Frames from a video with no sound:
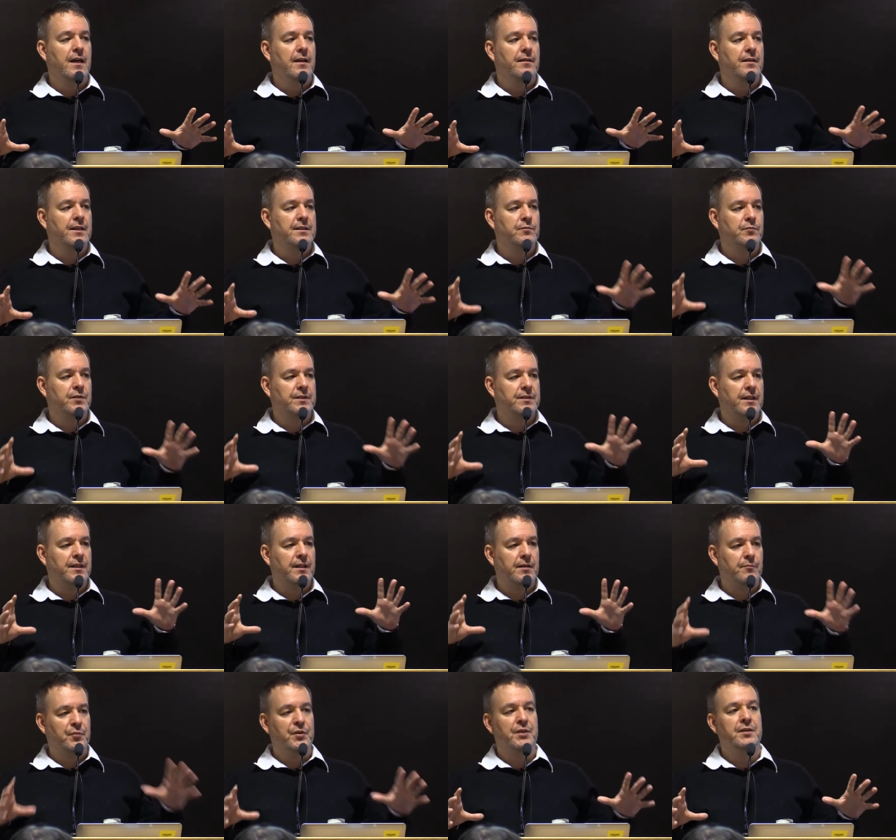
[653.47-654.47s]
This was a
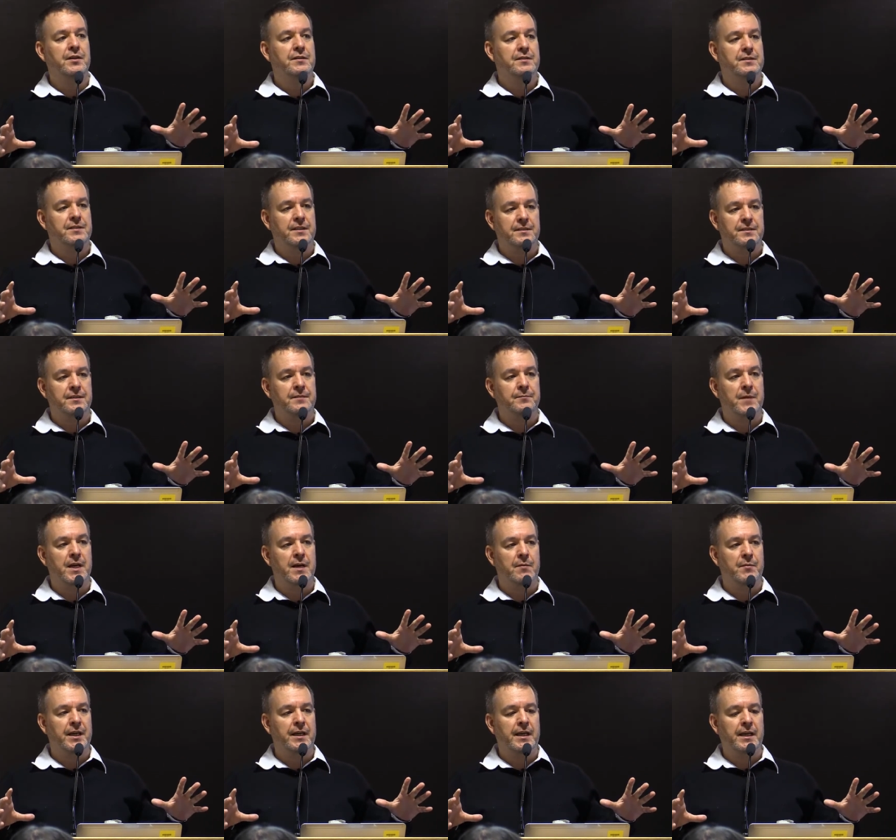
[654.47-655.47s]
computer system
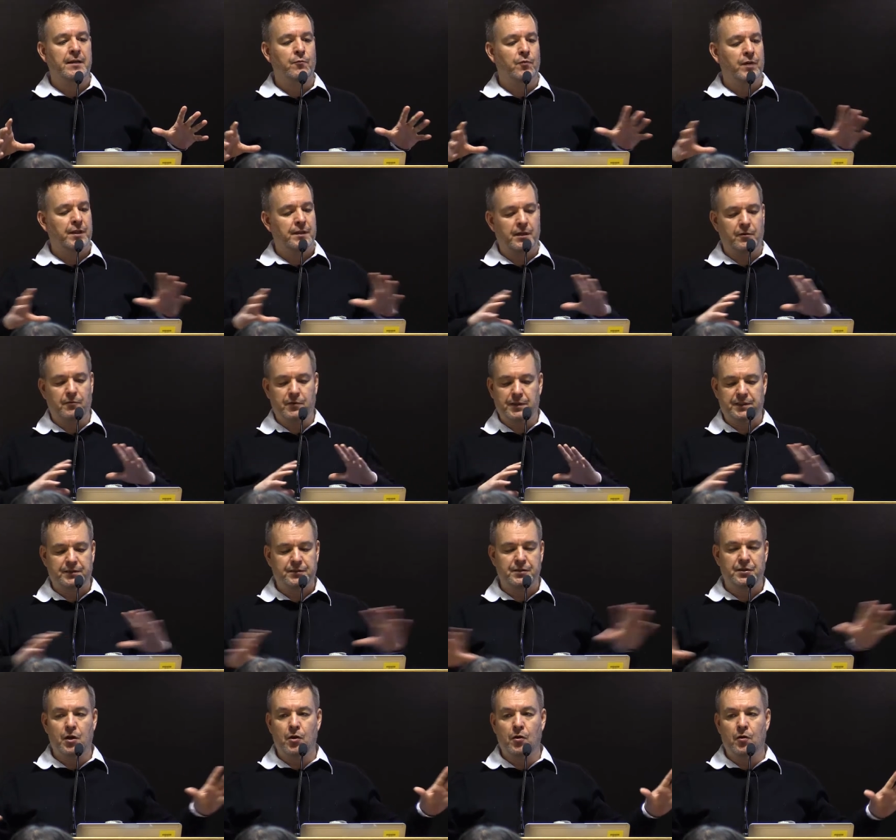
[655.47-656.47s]
coming in when there was
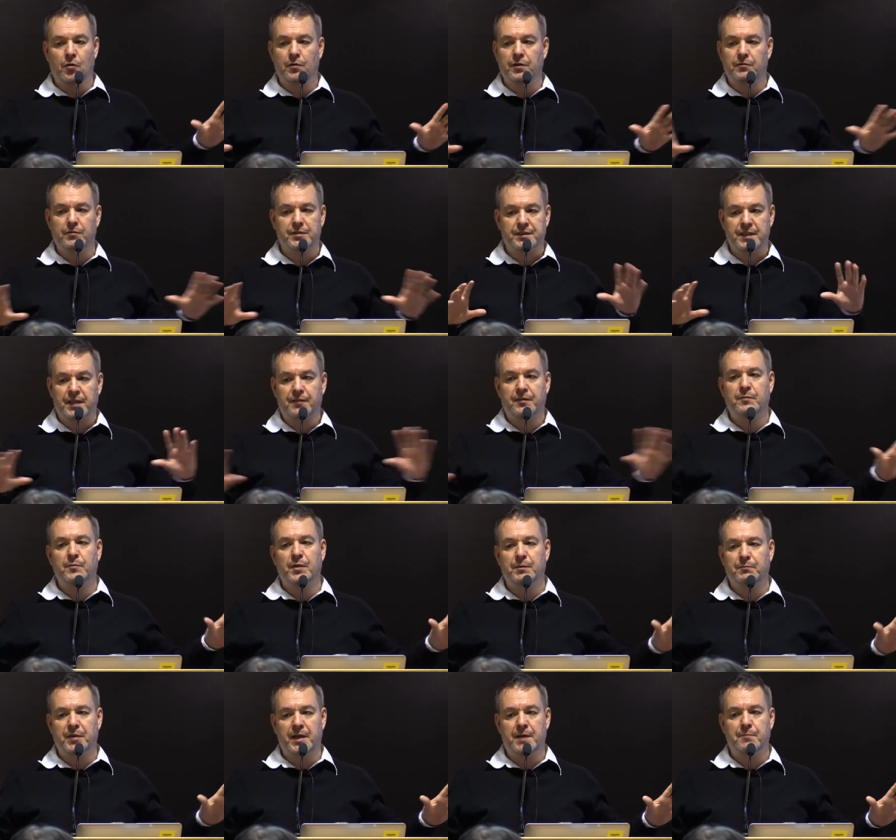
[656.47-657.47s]
nothing
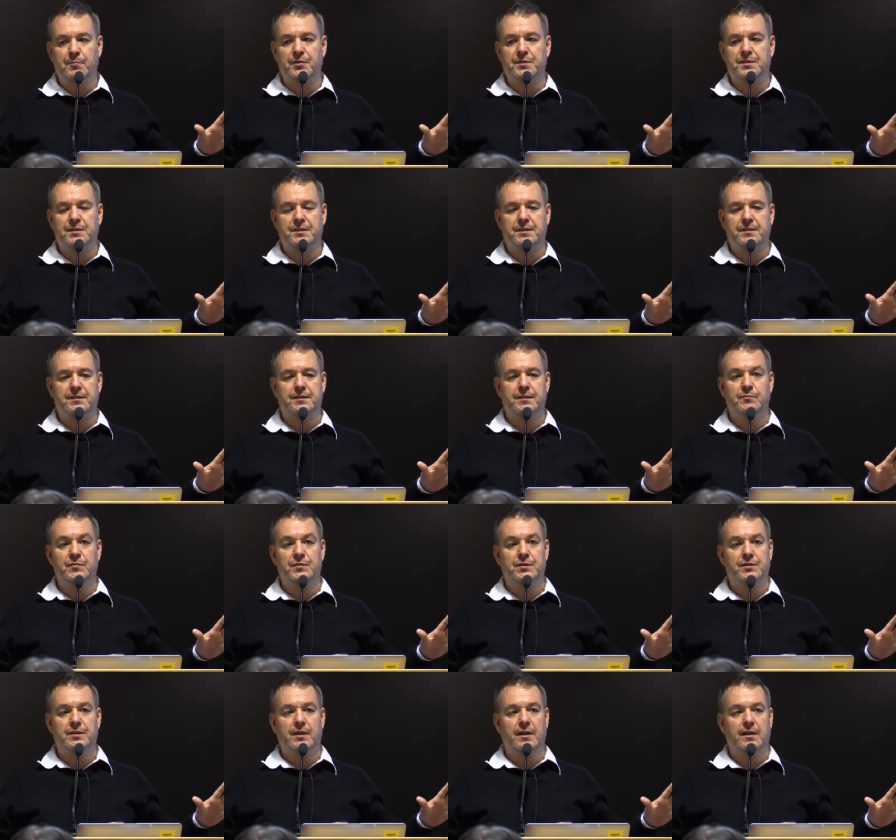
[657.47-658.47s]
but paper
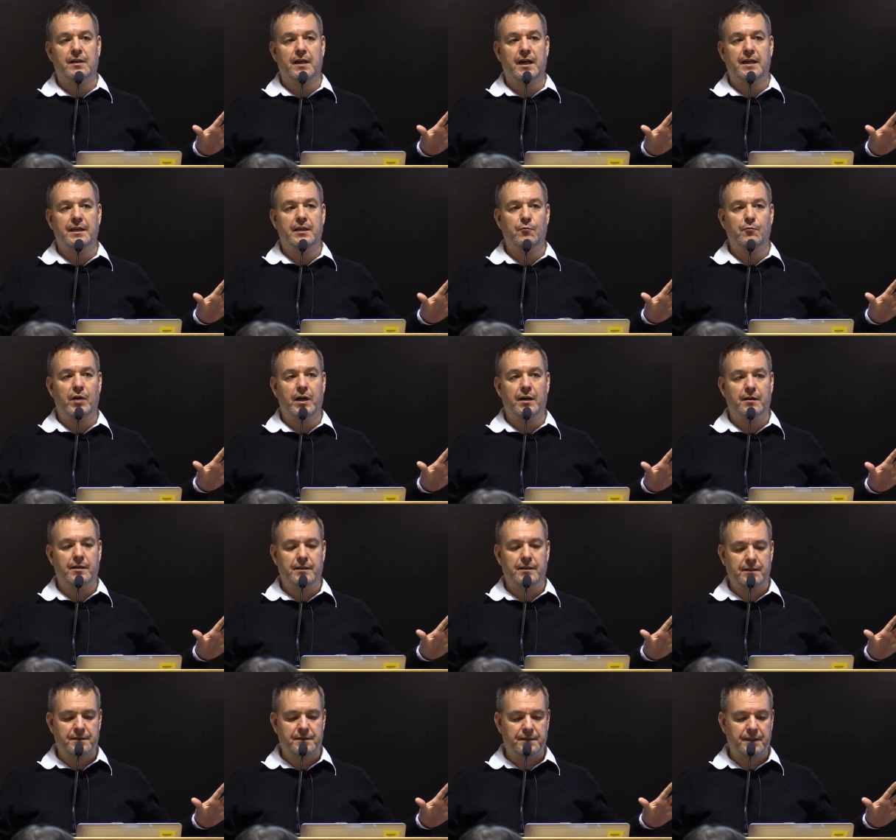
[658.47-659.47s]
systems anywhere
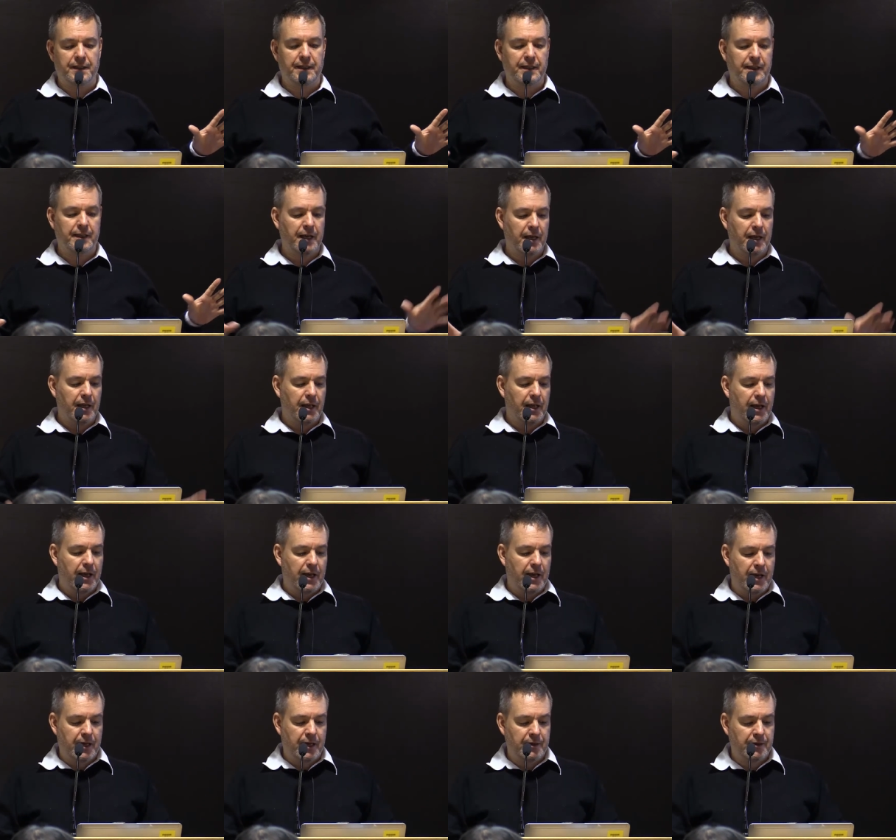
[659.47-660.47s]
in the city,
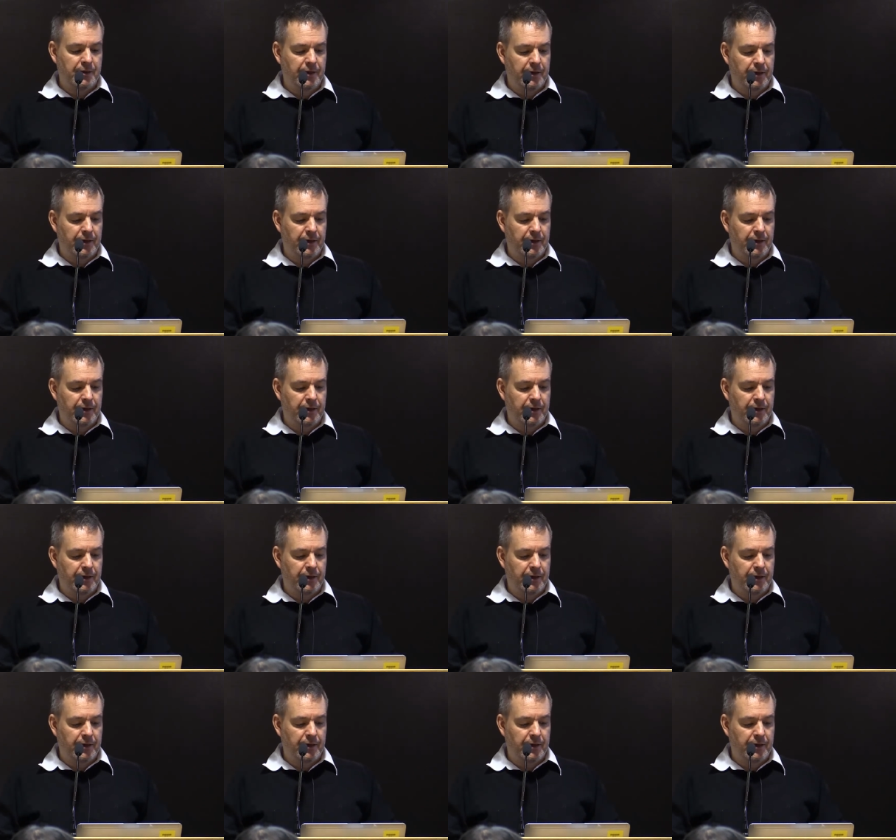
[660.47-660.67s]
and